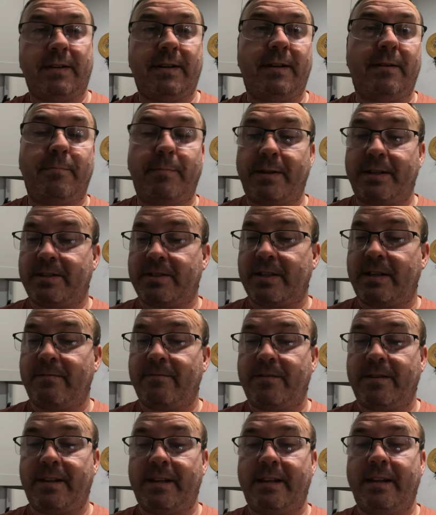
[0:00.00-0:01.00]
And it'll be the
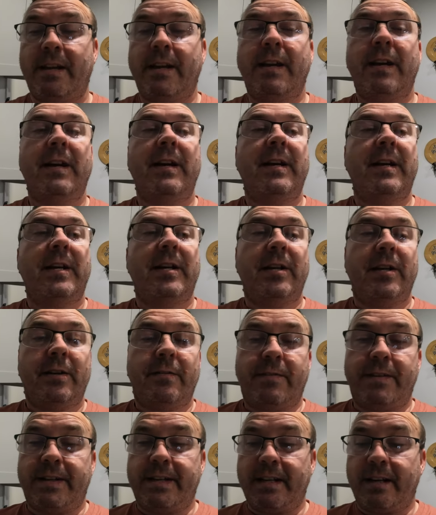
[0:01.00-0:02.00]
same for the
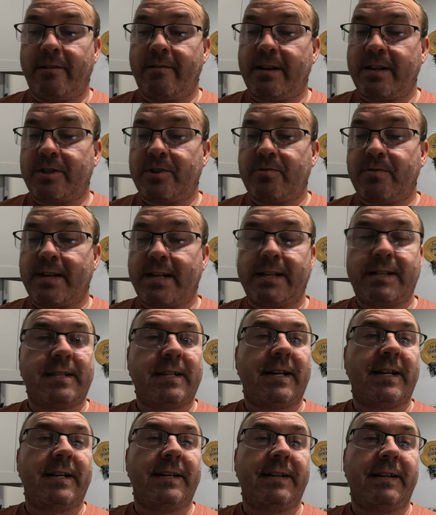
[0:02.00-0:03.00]
vanilla
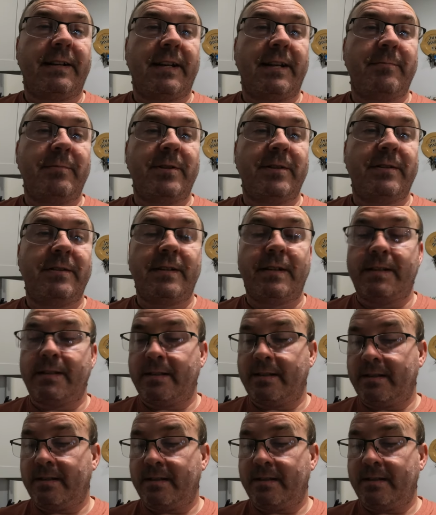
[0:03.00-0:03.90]
extract and lemon